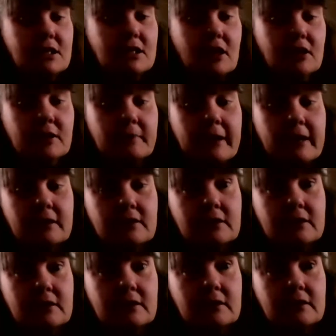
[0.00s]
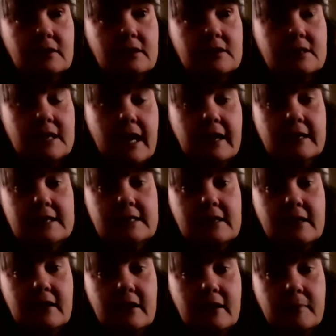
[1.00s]
talked about the tank
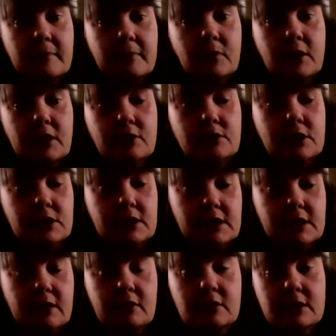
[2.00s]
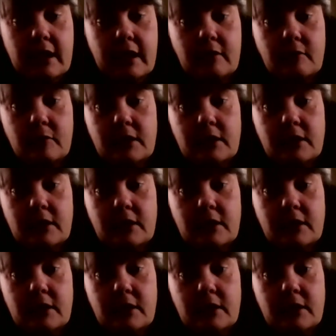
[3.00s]
setup. We use a sterile tank.